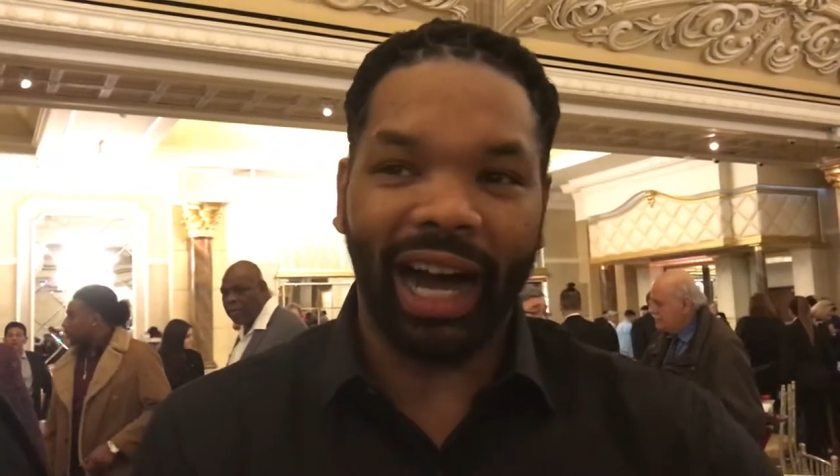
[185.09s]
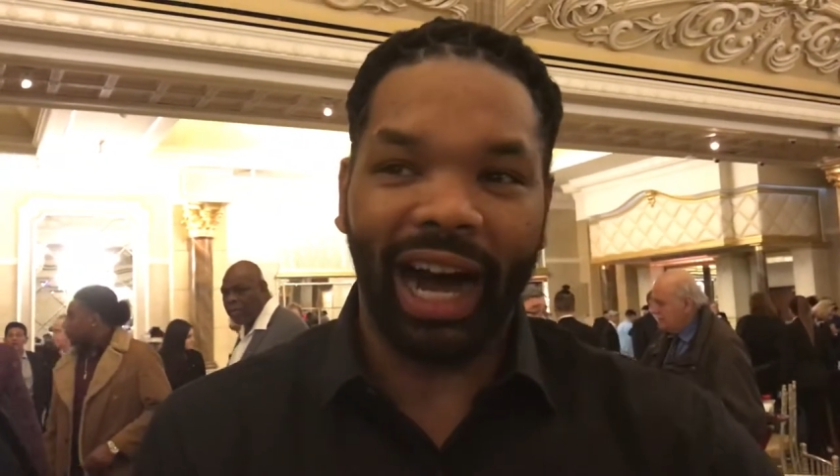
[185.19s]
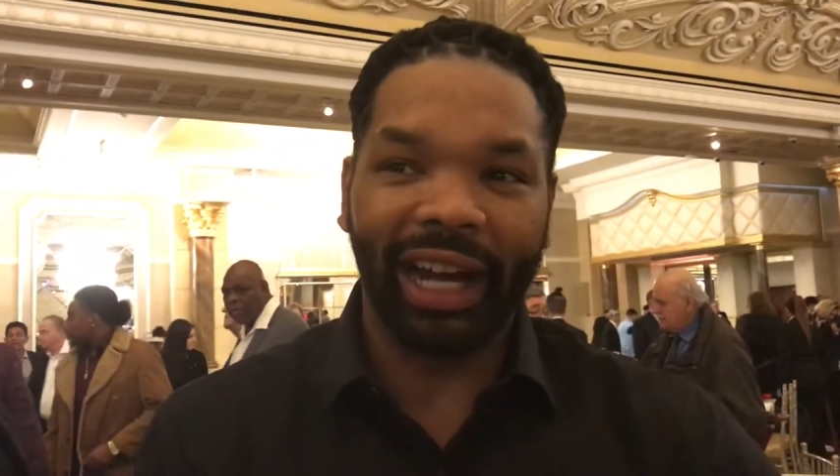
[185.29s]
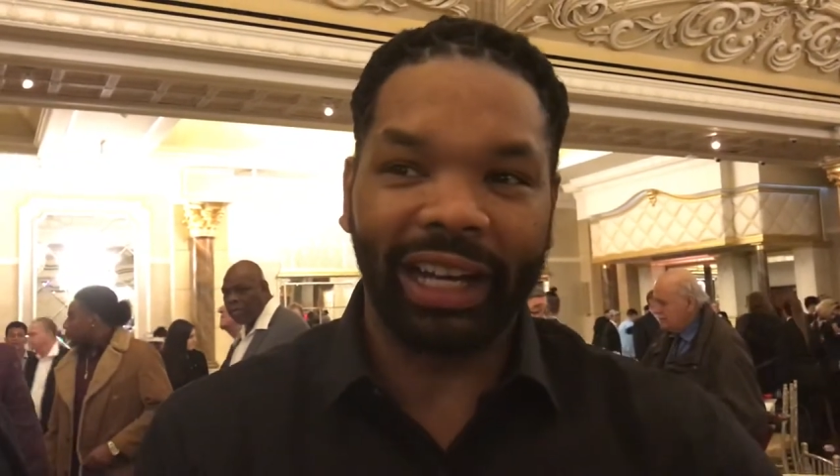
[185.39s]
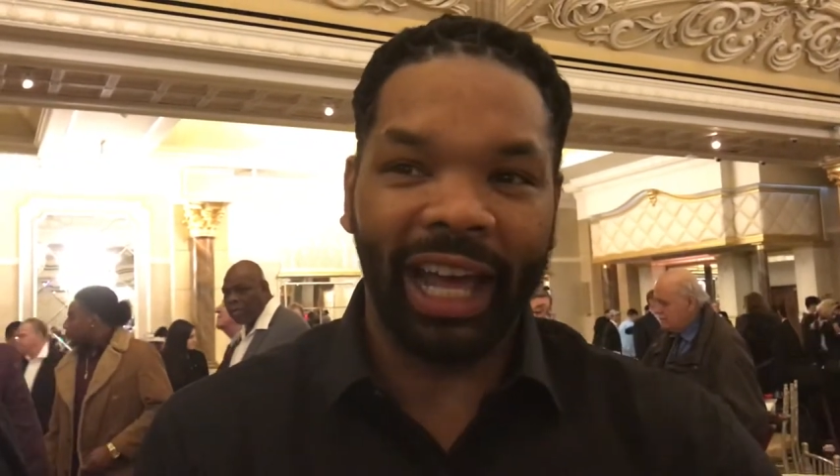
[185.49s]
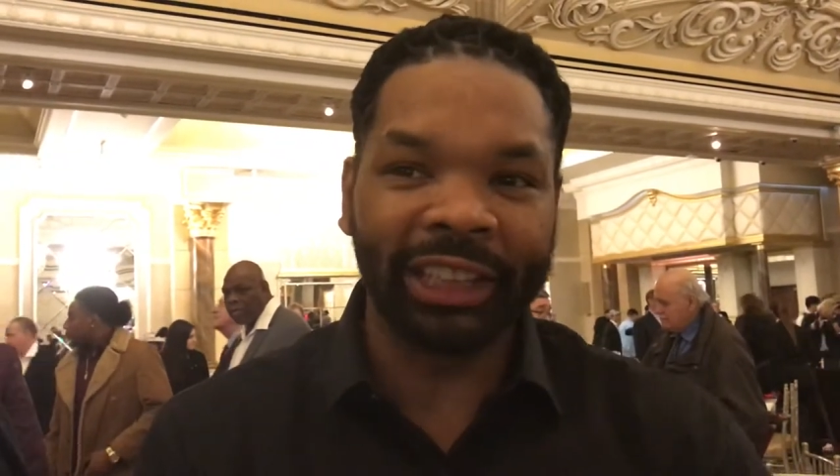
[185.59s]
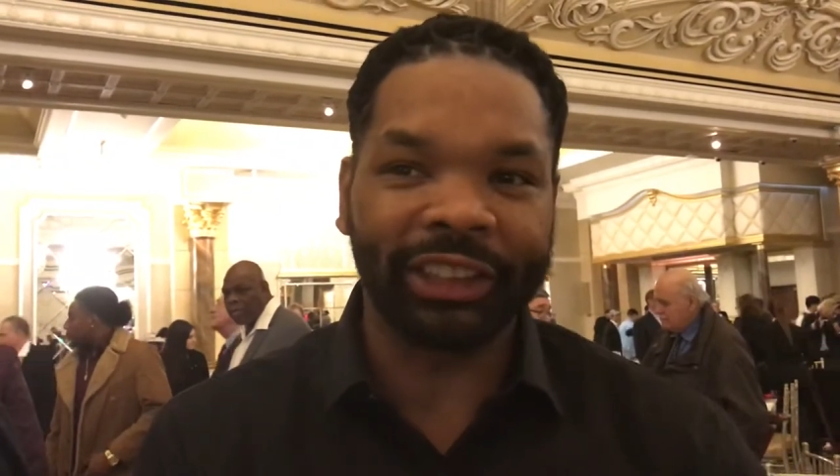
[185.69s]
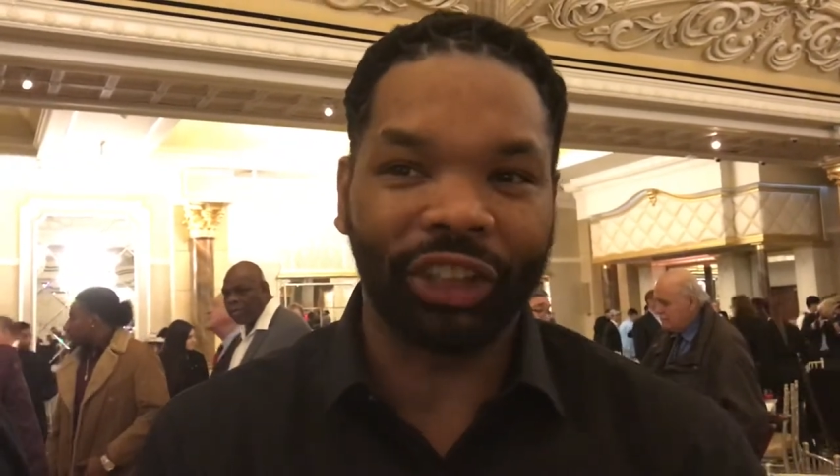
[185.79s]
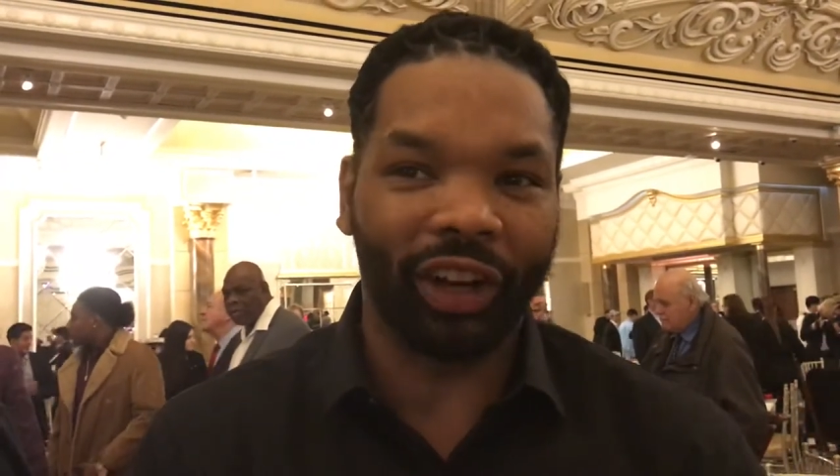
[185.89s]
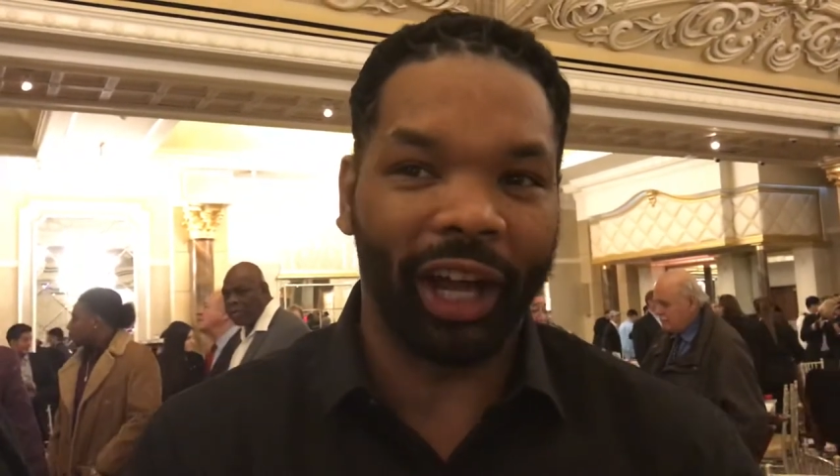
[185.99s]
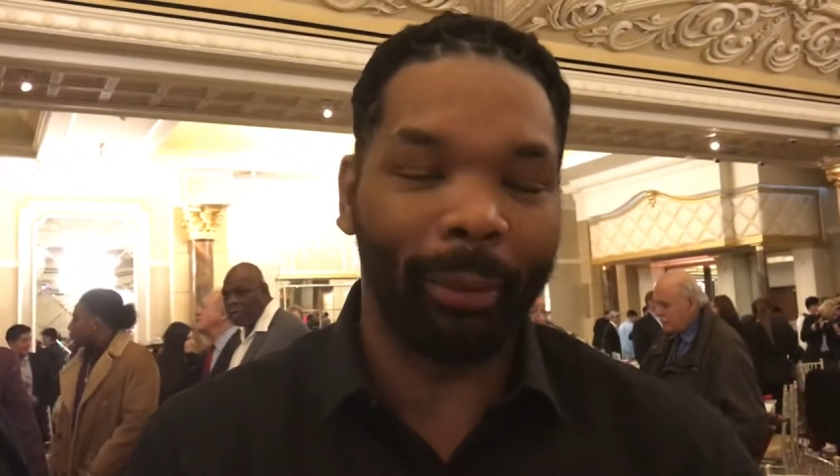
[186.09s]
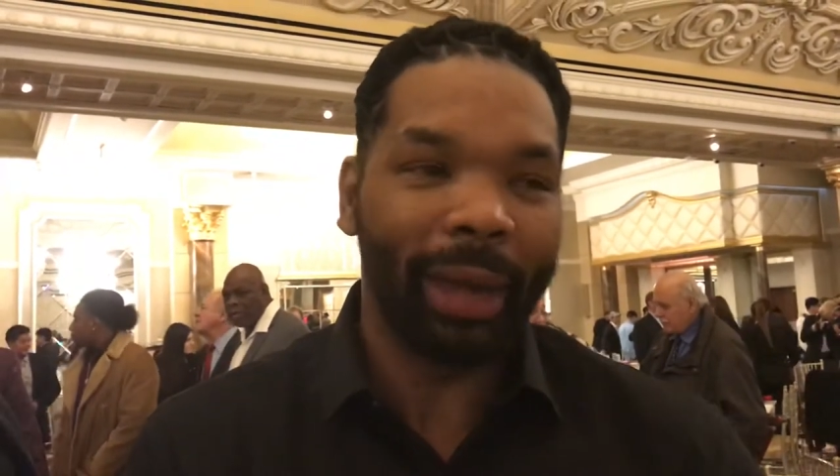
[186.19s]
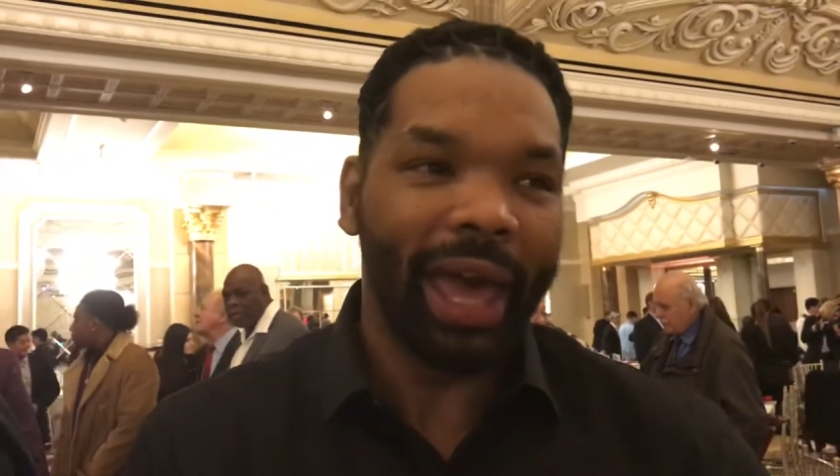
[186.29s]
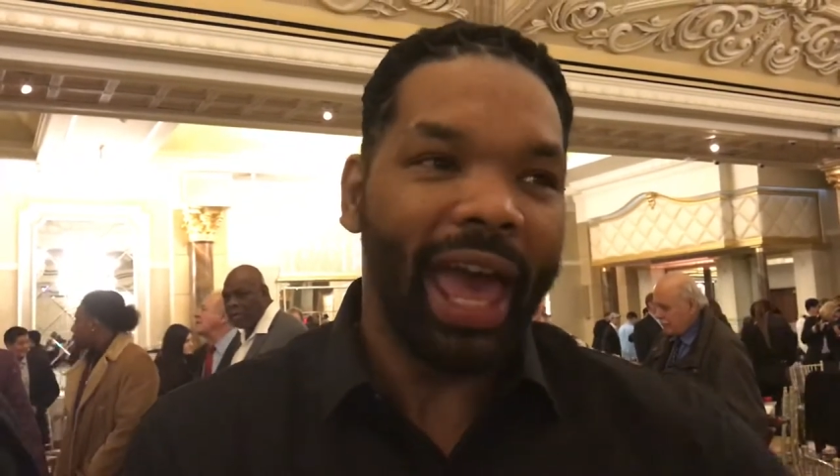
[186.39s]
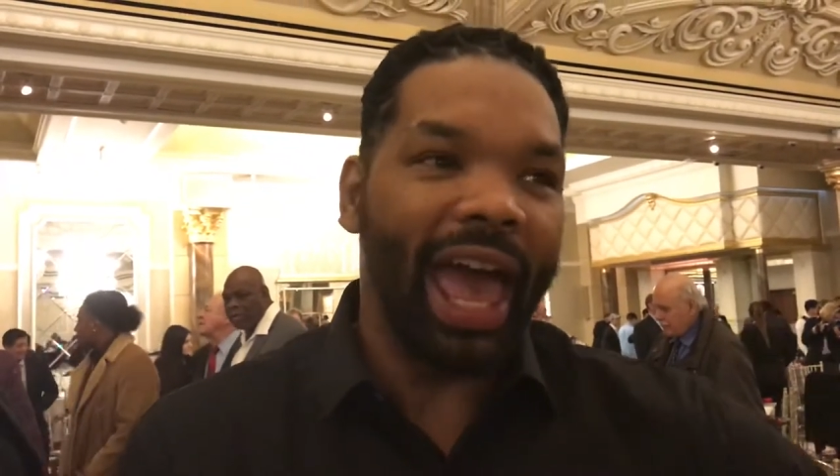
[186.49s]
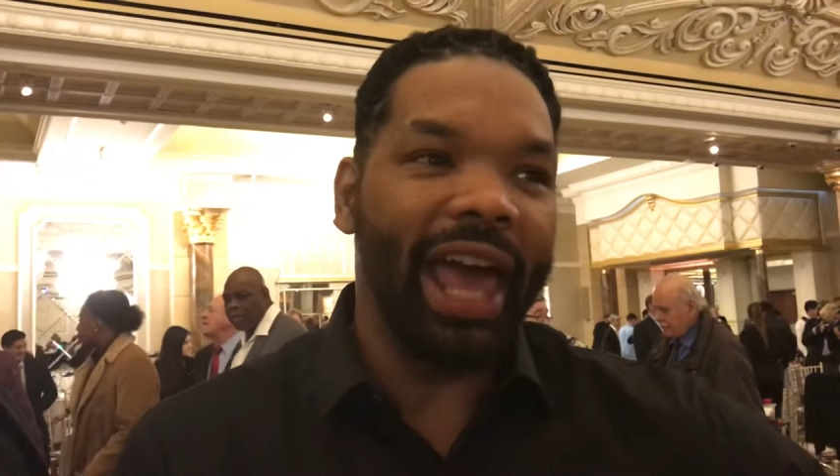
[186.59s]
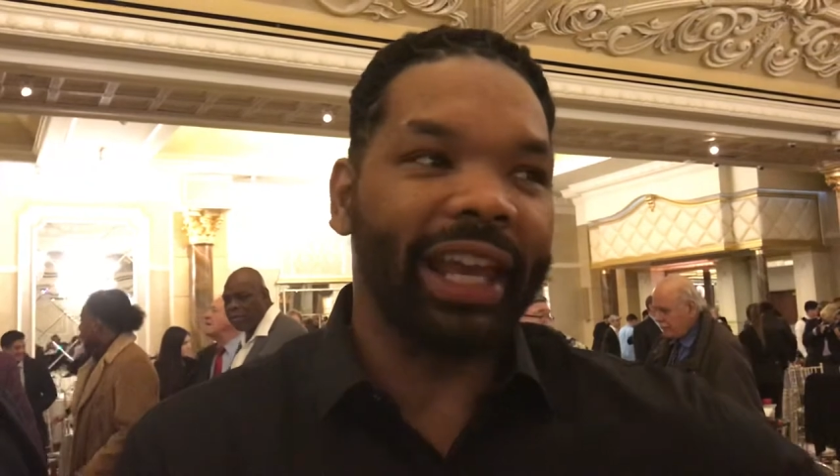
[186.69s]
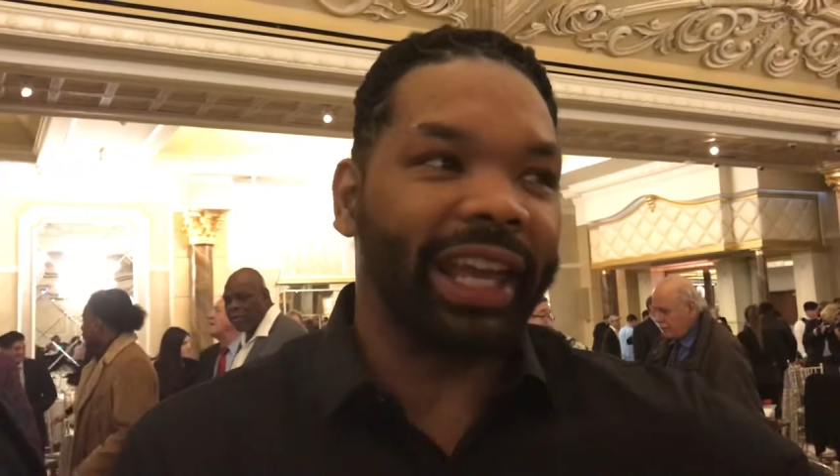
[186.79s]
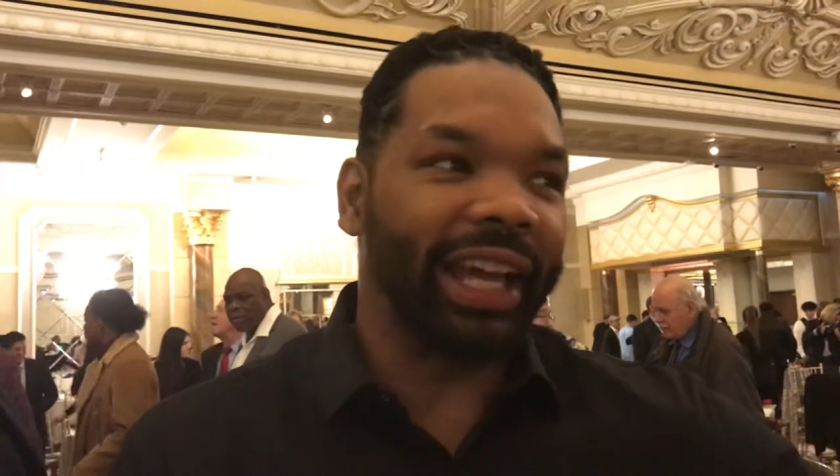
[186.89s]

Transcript: on Instagram, and